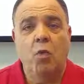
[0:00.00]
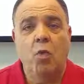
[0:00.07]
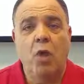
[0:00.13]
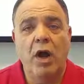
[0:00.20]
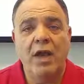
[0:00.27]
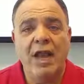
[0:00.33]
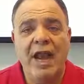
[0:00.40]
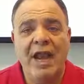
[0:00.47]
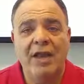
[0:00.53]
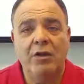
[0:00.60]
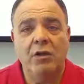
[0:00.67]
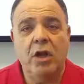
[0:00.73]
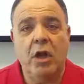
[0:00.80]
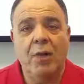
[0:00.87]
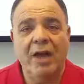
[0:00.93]
one
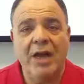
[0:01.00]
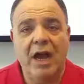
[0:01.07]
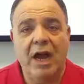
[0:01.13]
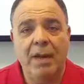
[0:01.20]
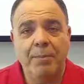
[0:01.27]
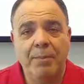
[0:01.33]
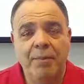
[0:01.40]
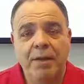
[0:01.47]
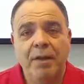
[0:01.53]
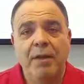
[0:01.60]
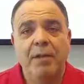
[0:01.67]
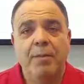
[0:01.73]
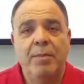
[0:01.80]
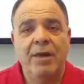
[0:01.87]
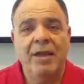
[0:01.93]
handle going up,
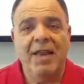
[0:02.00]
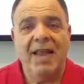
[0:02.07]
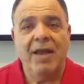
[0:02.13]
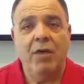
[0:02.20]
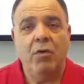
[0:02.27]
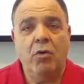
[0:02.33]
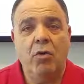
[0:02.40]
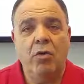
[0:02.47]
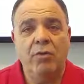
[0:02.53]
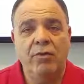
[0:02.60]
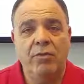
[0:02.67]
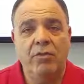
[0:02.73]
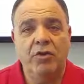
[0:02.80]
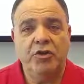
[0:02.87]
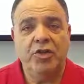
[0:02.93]
but now all
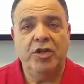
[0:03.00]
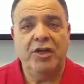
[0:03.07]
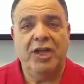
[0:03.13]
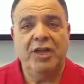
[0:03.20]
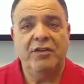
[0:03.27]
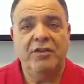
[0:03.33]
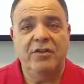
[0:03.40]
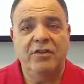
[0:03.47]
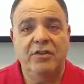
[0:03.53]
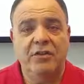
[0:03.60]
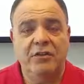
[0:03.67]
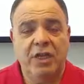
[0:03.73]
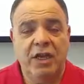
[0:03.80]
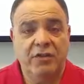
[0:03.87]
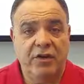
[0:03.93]
of the merchandise
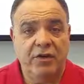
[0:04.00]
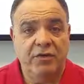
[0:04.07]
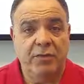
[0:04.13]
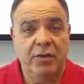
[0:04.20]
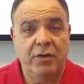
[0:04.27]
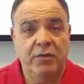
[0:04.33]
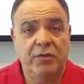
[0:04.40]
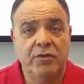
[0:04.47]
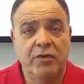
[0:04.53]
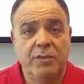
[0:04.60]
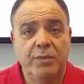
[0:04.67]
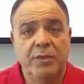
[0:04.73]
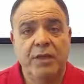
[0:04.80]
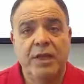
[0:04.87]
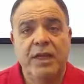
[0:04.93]
is exposed.
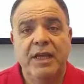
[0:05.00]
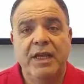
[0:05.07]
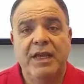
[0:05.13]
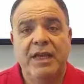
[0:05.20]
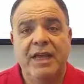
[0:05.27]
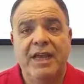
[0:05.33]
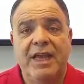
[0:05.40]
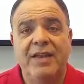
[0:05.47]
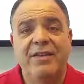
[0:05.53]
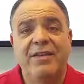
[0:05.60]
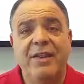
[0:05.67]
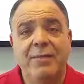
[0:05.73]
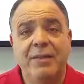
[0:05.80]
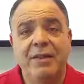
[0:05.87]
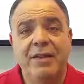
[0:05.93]
And
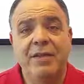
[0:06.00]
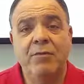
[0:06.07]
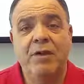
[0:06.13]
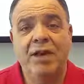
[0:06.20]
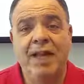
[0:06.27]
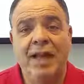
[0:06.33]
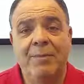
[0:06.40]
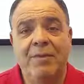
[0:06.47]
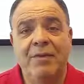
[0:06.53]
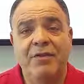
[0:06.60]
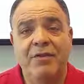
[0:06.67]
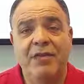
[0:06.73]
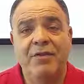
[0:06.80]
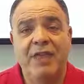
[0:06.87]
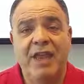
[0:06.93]
typically what
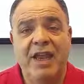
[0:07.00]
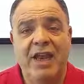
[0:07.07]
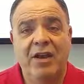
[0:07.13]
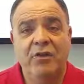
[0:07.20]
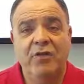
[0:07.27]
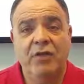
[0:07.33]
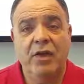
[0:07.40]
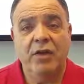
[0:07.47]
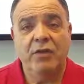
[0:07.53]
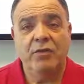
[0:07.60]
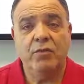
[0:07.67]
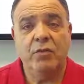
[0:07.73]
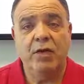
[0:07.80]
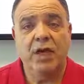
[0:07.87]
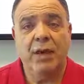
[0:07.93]
happens is the hand
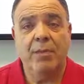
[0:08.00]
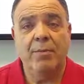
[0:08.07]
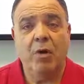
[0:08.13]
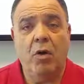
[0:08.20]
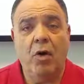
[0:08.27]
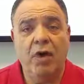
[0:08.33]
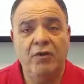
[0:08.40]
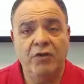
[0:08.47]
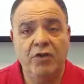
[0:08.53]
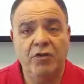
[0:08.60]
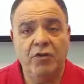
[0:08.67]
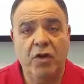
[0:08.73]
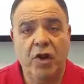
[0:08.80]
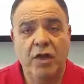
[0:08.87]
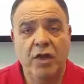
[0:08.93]
trucks will come off the
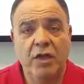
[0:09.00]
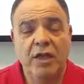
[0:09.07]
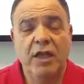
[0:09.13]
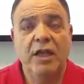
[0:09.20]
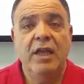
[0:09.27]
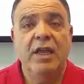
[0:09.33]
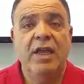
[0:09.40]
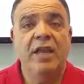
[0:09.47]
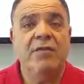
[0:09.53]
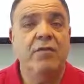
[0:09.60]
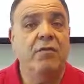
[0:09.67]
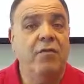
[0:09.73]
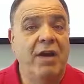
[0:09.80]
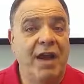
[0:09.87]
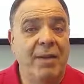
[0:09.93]
truck.
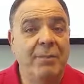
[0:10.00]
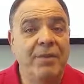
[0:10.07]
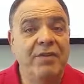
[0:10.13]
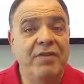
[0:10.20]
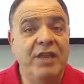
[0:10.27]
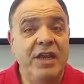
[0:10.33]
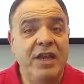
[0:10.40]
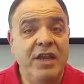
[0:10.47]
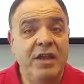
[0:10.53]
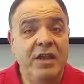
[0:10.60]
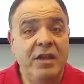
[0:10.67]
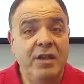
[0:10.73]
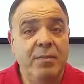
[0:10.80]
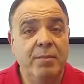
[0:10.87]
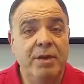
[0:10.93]
If a ramp is
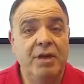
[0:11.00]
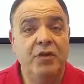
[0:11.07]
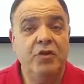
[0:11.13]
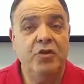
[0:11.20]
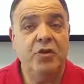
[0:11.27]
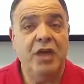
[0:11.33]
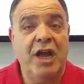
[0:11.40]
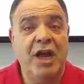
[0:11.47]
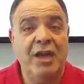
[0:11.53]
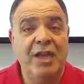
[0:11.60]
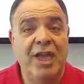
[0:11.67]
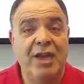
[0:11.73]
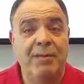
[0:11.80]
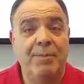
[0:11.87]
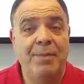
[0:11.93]
needed, because you're
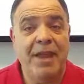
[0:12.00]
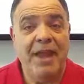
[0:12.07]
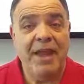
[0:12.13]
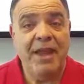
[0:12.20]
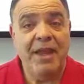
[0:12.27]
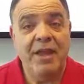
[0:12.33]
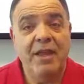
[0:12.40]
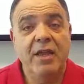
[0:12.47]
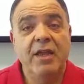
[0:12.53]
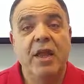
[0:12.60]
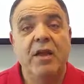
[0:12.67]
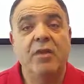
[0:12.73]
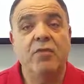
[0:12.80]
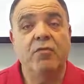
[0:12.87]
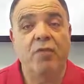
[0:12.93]
not at a bay,
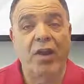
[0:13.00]
the